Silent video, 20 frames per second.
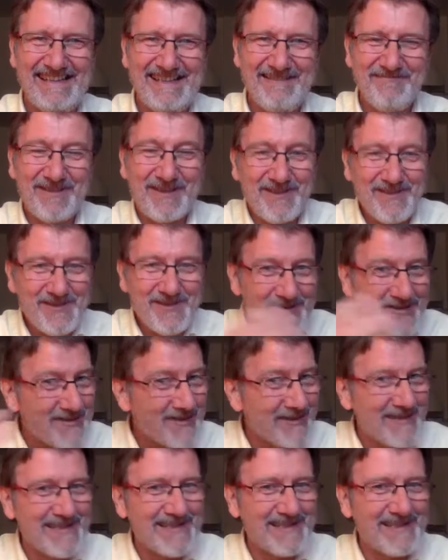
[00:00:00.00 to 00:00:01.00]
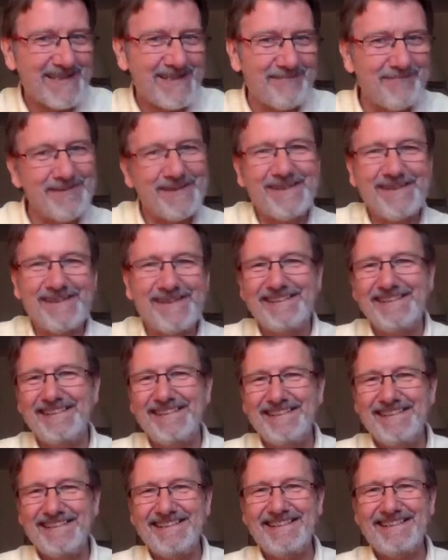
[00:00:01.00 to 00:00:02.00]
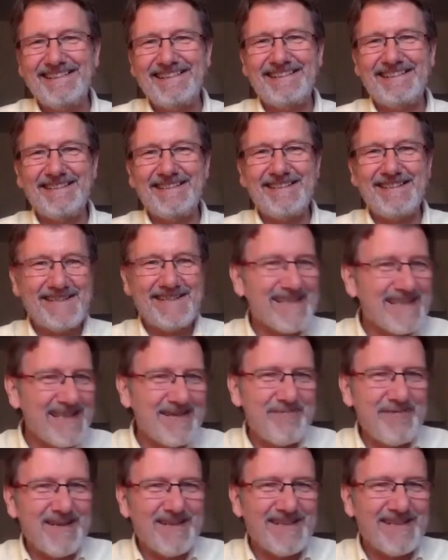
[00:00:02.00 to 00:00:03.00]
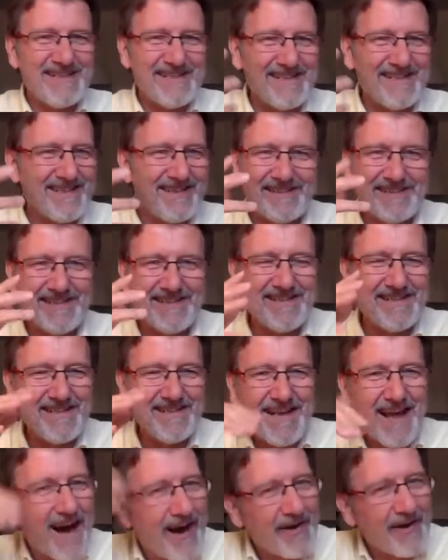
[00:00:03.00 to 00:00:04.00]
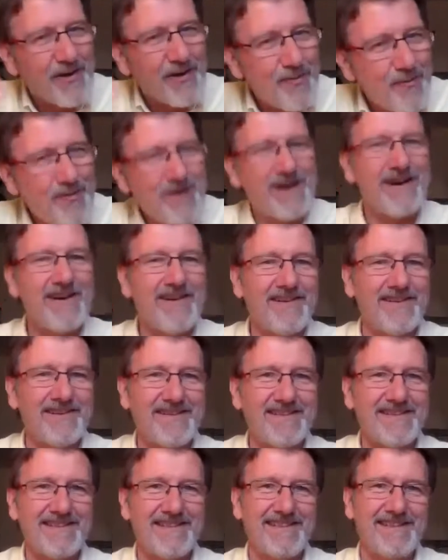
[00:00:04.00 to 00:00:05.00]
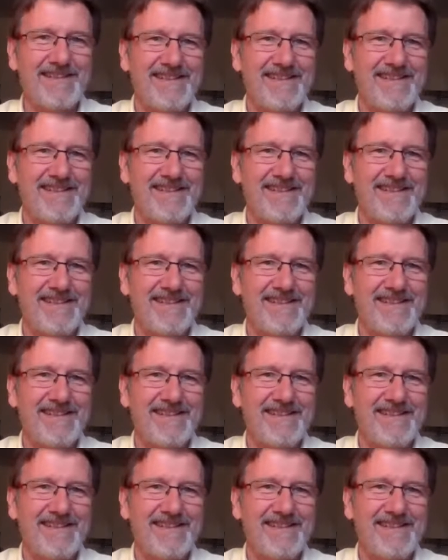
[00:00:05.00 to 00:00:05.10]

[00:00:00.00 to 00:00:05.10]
Because you're still asleep. Yeah, there's a sleepiness, there's an unawareness.